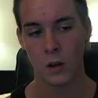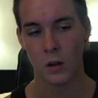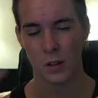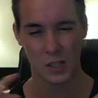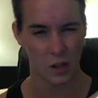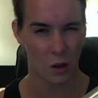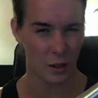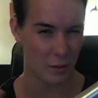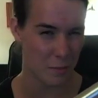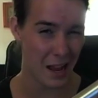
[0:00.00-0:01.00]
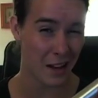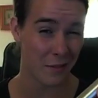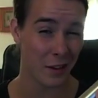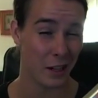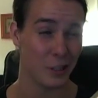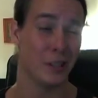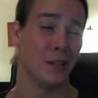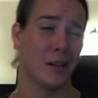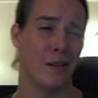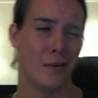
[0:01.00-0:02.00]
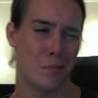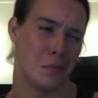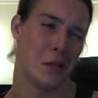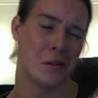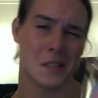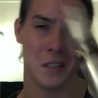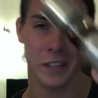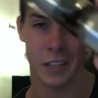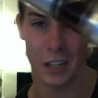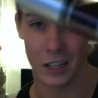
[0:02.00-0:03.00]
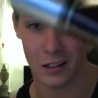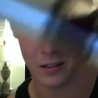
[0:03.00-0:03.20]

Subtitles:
solid matte finish, and it looks sleek. When